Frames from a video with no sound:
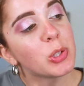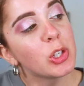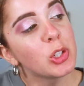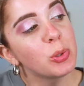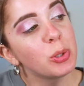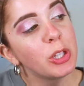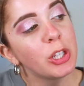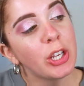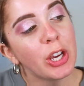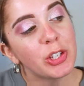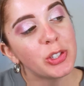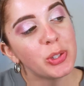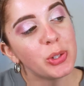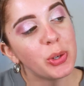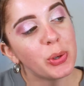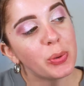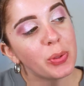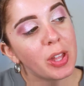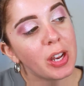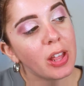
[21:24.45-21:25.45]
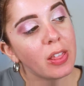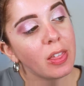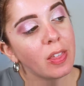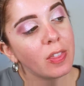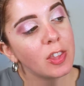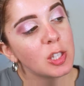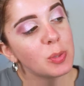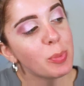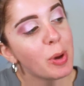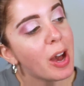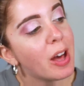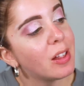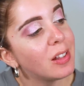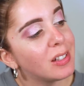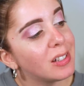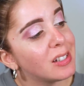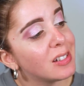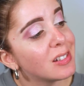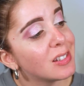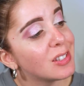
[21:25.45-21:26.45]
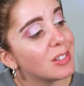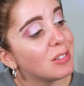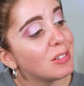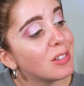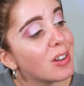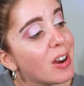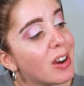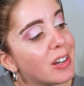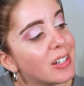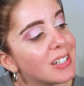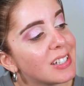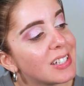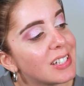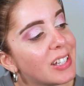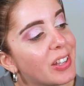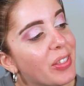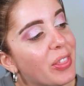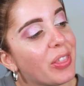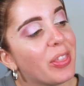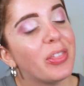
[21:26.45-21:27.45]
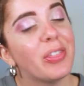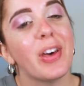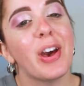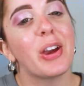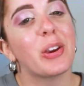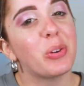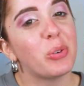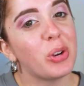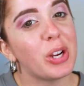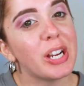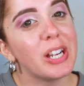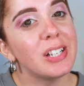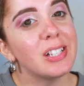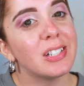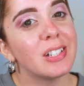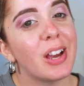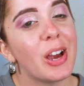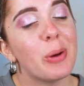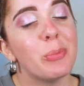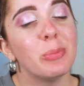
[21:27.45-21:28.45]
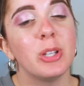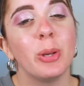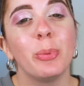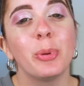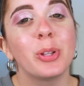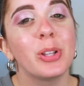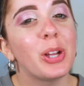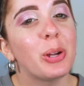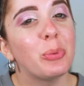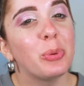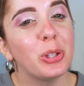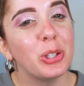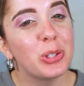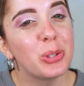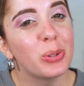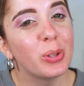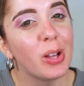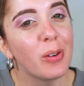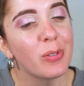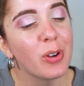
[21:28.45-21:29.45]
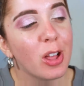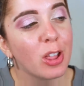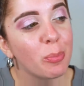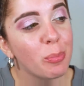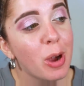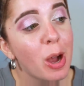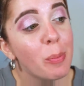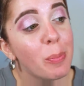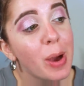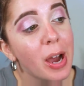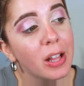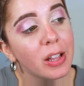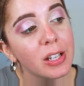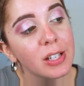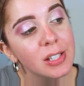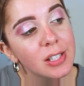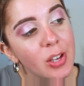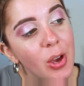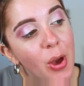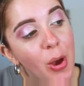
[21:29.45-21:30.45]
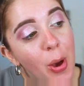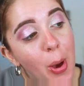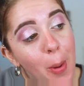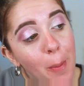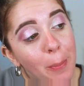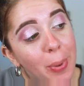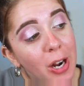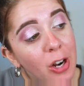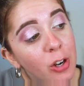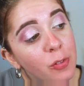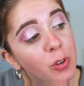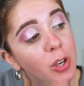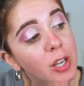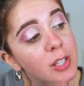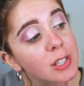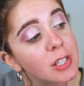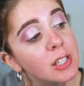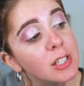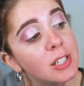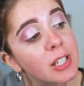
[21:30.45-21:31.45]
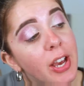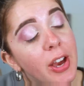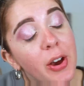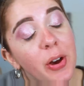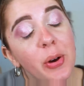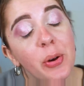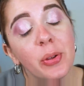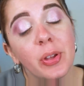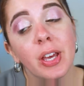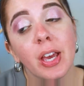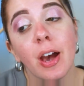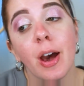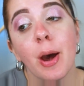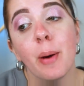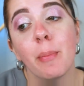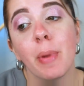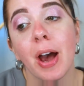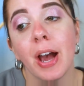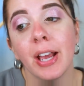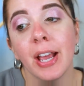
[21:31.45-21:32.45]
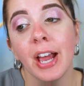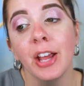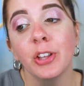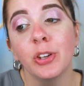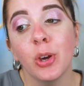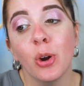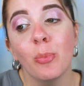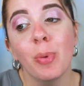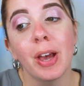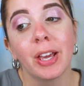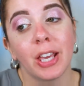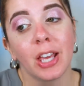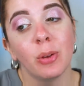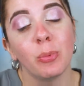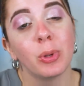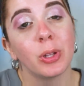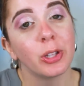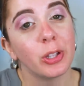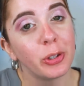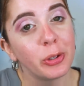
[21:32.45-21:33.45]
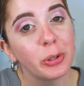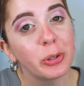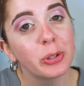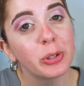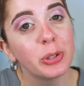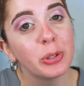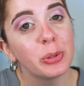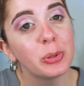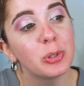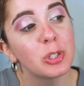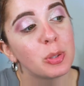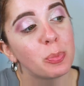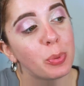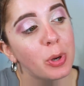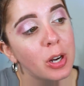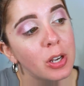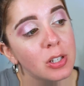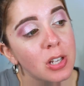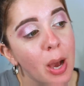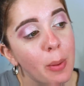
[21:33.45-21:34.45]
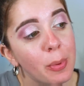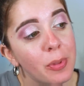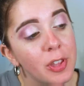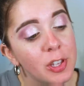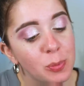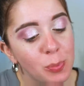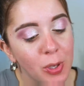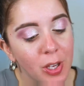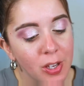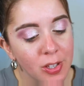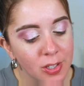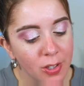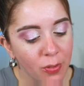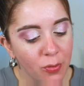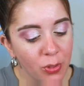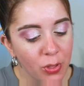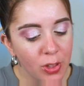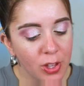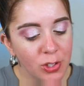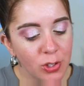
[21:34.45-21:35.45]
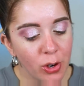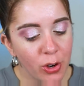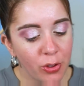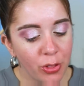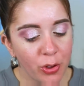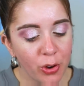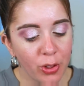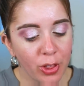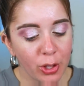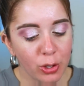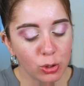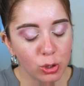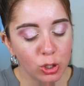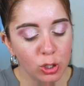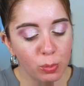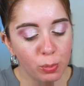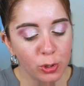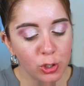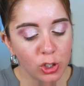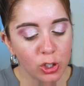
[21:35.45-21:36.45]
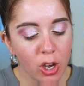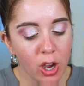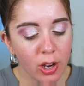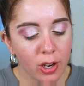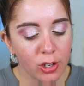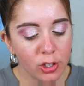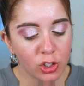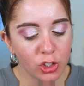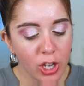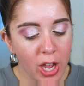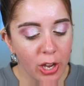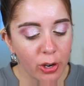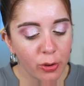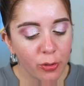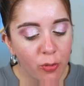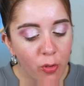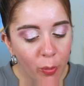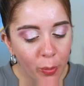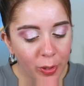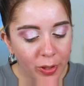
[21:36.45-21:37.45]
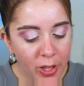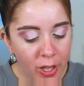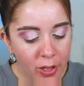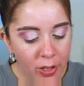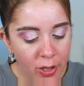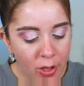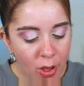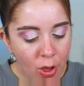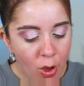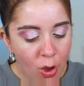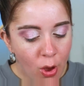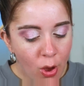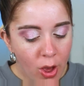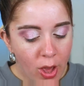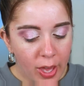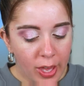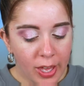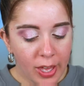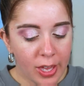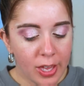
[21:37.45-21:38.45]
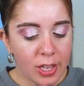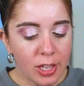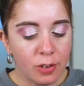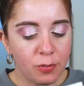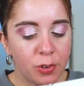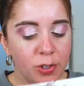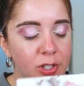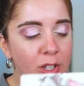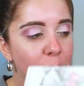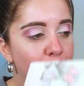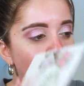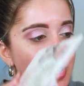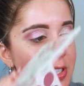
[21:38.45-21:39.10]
so I just want to let you guys know that I think this palette is not that great. Um, typically, I really do love ColourPop palettes, but I don't know if you guys can tell, um, I had to go back in with glitter glue to put on top of this because these are their like Super Shock Shadow formula. And for some